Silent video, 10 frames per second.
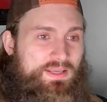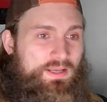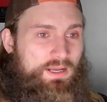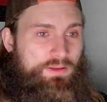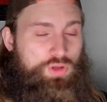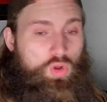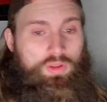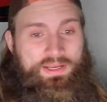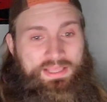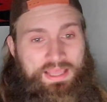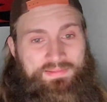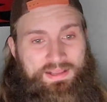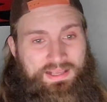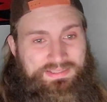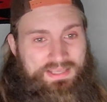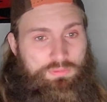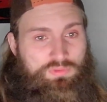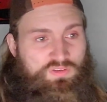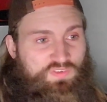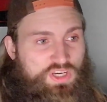Uh, Nolan, again, like I said,
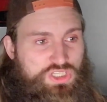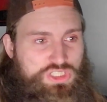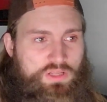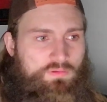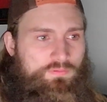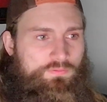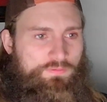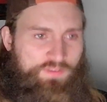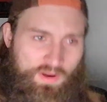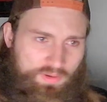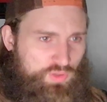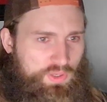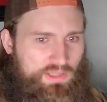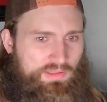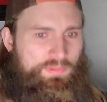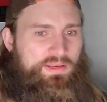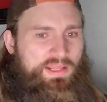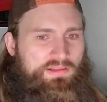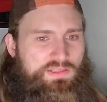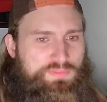was finished very quickly by
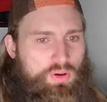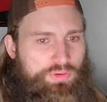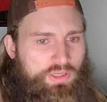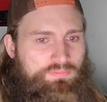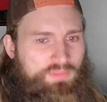Nikolas Motta.